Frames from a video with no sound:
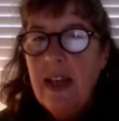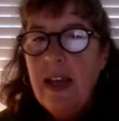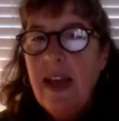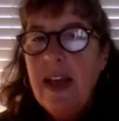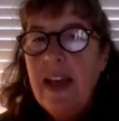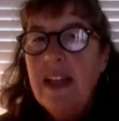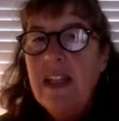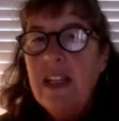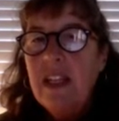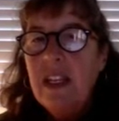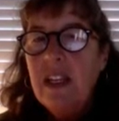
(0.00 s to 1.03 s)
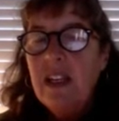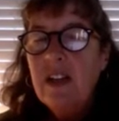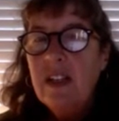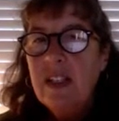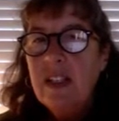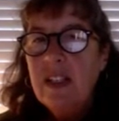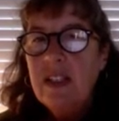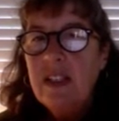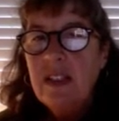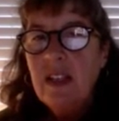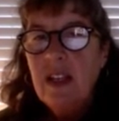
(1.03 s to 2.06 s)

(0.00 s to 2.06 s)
And here is